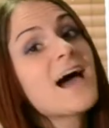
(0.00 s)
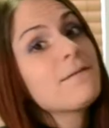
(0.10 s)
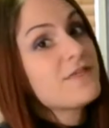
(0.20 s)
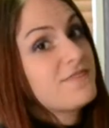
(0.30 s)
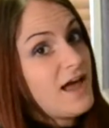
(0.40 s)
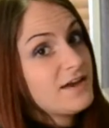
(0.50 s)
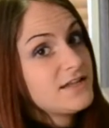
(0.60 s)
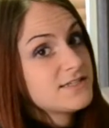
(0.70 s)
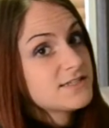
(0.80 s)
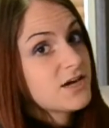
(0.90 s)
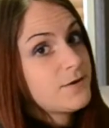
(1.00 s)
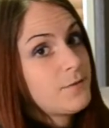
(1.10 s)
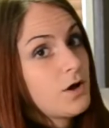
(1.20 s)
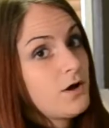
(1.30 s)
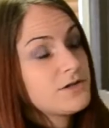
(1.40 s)
time that needs to come
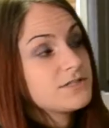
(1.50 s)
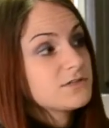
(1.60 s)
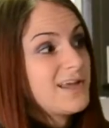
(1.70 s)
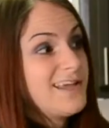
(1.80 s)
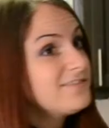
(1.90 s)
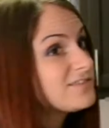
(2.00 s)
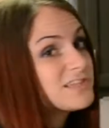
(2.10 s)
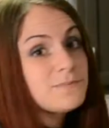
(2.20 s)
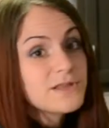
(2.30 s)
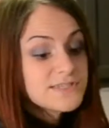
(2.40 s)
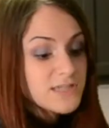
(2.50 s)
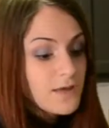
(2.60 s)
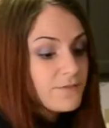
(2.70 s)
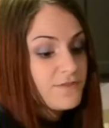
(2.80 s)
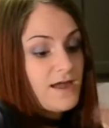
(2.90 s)
on and heat this place
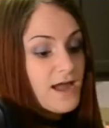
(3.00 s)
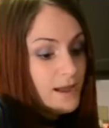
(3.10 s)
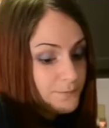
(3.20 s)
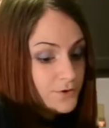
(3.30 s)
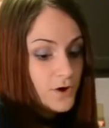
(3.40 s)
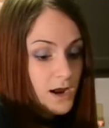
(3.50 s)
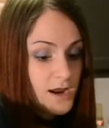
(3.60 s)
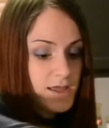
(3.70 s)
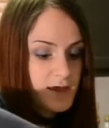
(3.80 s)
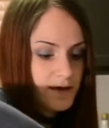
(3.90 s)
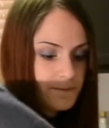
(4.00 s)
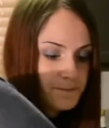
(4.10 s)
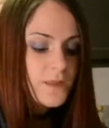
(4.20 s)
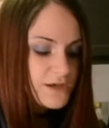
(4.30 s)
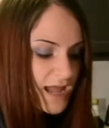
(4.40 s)
up, the happier I am.
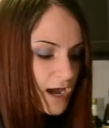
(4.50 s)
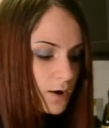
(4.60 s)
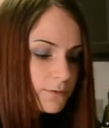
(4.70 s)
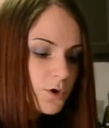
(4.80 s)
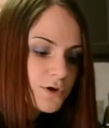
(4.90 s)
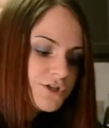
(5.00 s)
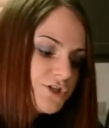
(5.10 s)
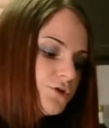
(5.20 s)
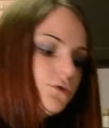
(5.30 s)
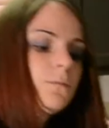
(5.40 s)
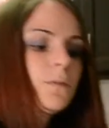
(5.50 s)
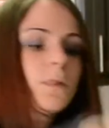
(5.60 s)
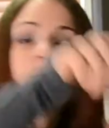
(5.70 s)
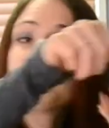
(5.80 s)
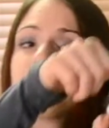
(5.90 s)
Now I'm going to
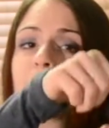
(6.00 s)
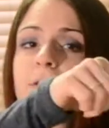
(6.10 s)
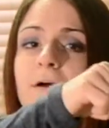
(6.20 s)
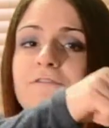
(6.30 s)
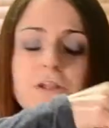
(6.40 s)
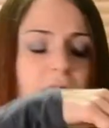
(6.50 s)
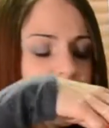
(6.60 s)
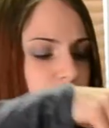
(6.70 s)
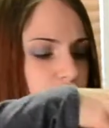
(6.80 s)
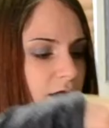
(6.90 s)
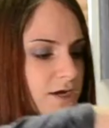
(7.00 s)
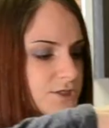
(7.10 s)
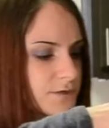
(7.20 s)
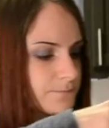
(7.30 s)
put in my vanilla extract.